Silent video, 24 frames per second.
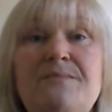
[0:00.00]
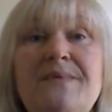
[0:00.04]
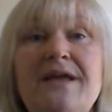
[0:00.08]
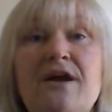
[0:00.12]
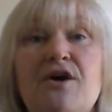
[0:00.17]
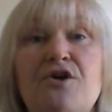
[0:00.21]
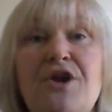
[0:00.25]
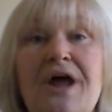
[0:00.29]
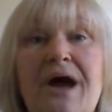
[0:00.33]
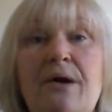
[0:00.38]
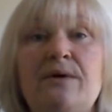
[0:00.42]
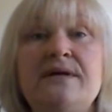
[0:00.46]
be
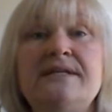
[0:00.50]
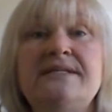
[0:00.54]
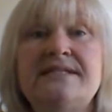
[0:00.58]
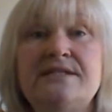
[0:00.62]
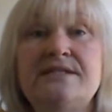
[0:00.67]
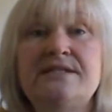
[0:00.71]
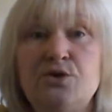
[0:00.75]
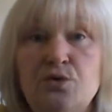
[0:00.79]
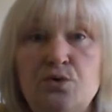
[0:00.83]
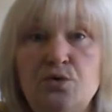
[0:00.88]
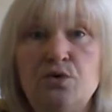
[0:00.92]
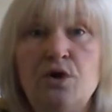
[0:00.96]
on our
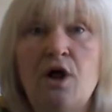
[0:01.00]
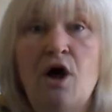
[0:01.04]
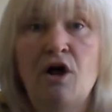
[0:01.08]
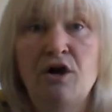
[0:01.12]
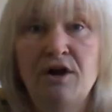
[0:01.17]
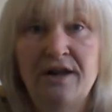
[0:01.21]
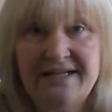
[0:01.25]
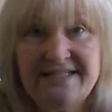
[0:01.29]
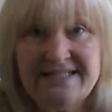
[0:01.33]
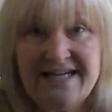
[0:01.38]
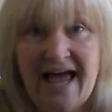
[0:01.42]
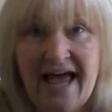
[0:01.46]
school
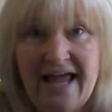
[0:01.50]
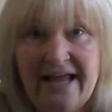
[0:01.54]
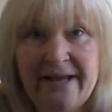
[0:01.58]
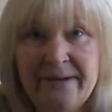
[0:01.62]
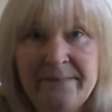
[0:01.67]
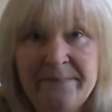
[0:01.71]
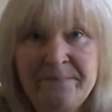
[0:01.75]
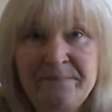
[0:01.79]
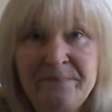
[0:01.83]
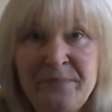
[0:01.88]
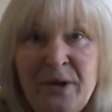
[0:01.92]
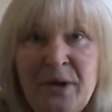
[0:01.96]
holiday.
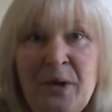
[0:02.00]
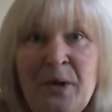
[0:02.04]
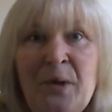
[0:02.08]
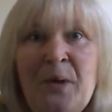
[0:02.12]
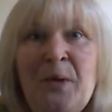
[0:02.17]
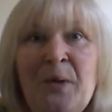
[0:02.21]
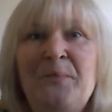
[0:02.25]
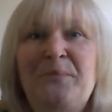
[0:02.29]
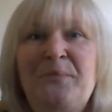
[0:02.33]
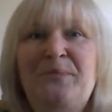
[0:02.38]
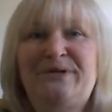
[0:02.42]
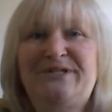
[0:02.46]

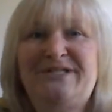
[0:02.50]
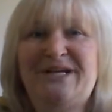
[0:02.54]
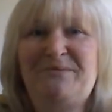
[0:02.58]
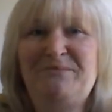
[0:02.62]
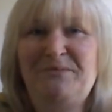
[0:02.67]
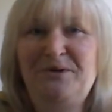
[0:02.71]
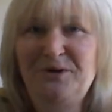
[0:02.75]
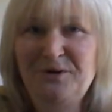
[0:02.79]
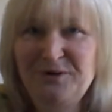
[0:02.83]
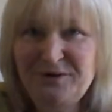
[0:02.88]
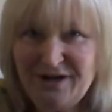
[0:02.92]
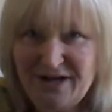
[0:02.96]
But I'm
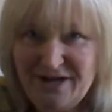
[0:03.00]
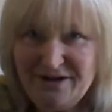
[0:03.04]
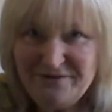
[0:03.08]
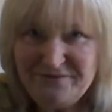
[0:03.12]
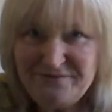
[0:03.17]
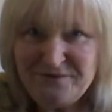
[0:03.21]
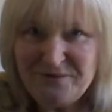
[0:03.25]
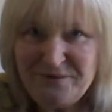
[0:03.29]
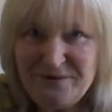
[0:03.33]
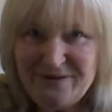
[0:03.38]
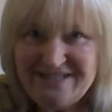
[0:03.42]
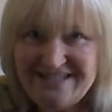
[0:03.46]
looking
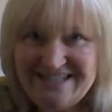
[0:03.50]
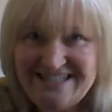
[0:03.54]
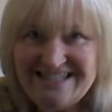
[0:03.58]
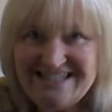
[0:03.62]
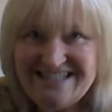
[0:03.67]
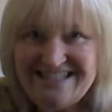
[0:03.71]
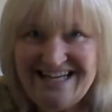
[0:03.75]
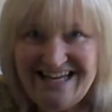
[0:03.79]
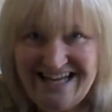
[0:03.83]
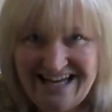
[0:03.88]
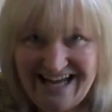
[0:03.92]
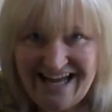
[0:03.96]
forward to
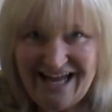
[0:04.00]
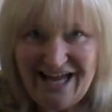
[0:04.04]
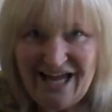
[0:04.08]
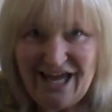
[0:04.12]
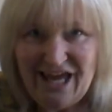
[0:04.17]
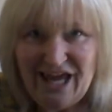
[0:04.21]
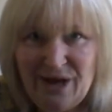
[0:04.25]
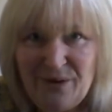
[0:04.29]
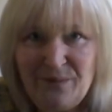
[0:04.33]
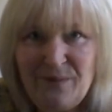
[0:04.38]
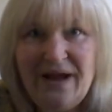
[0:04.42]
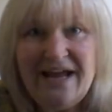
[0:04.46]
seeing
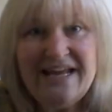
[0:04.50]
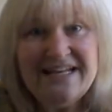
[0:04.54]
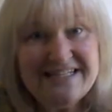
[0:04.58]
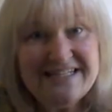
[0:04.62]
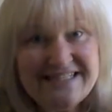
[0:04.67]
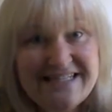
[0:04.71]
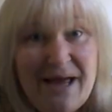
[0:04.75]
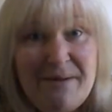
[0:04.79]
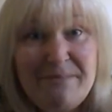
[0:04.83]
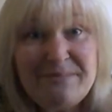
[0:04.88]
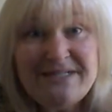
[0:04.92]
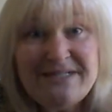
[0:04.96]
you in
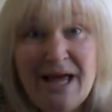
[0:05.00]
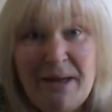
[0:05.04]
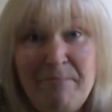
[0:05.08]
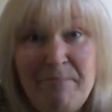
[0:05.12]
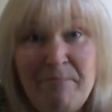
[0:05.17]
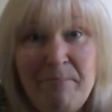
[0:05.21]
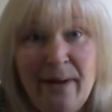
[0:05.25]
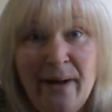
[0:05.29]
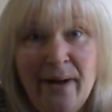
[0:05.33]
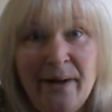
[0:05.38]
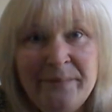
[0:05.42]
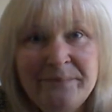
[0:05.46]

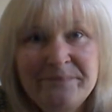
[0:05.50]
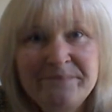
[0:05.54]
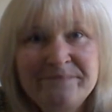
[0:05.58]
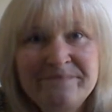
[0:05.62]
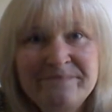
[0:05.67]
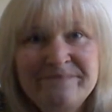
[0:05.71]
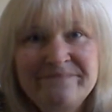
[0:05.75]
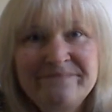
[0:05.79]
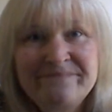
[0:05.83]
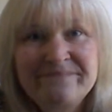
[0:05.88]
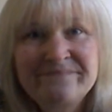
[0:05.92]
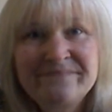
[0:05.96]
September
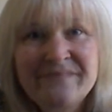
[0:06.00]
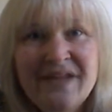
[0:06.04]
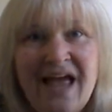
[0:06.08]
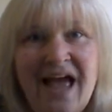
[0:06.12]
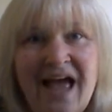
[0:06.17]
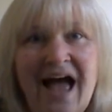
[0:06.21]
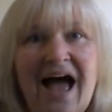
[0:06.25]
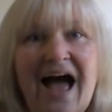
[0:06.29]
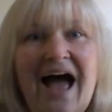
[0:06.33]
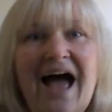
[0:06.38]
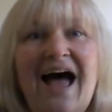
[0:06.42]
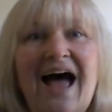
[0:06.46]

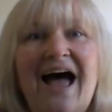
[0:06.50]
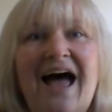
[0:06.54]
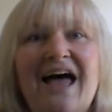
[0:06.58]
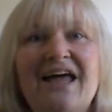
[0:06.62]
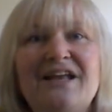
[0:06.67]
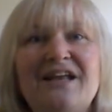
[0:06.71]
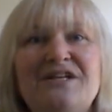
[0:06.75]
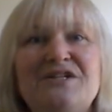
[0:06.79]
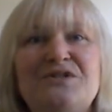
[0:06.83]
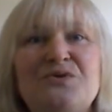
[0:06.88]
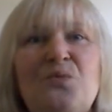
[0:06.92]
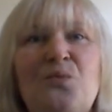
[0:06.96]

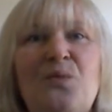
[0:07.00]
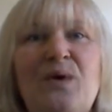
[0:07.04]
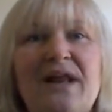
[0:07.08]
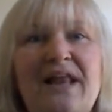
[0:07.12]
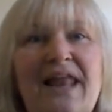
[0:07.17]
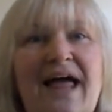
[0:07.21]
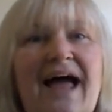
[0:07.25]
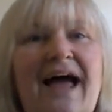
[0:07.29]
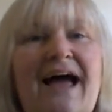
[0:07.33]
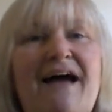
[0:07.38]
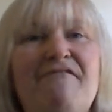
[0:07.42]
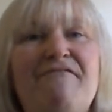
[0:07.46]
and we'll
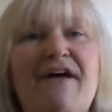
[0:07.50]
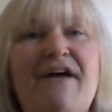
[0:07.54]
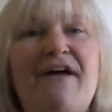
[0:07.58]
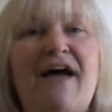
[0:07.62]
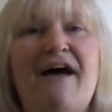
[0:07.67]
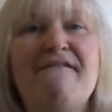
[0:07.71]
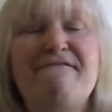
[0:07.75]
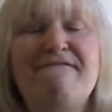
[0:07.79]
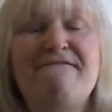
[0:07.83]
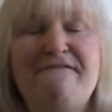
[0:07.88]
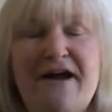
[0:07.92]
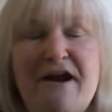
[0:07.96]
have
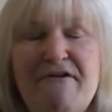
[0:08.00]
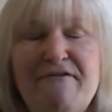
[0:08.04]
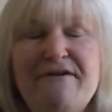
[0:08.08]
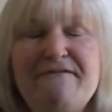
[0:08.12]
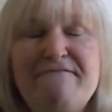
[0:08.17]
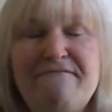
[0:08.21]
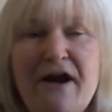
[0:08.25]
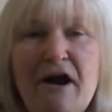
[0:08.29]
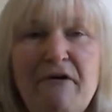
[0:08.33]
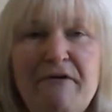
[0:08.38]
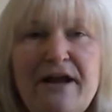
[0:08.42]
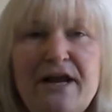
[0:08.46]
a very,
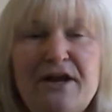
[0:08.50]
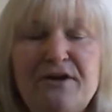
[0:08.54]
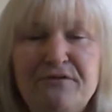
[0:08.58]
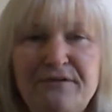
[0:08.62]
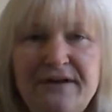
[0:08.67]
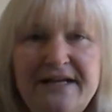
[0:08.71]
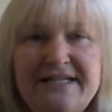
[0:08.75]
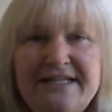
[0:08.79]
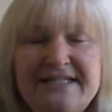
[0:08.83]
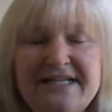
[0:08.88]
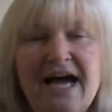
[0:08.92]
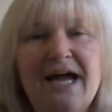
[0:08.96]
very
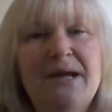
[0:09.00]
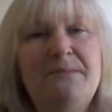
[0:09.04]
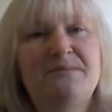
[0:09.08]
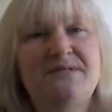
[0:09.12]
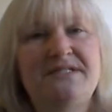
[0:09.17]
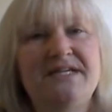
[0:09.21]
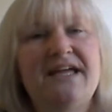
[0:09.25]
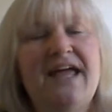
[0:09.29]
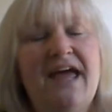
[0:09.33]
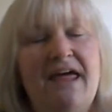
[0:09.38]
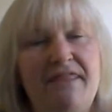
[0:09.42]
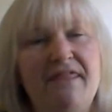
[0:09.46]
lovely time
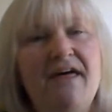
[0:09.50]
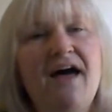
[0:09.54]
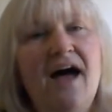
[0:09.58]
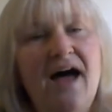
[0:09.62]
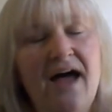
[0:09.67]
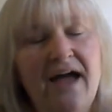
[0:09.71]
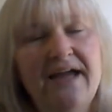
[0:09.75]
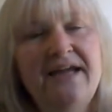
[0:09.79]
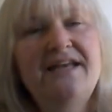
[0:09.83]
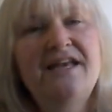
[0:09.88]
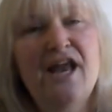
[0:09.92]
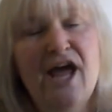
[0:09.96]
together,
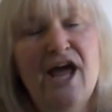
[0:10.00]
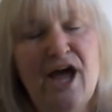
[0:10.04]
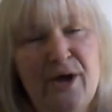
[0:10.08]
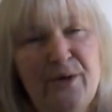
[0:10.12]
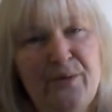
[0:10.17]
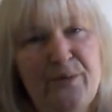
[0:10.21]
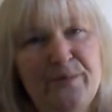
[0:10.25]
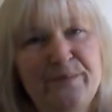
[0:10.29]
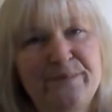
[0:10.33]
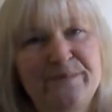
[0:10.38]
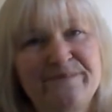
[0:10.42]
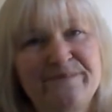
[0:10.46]
I know.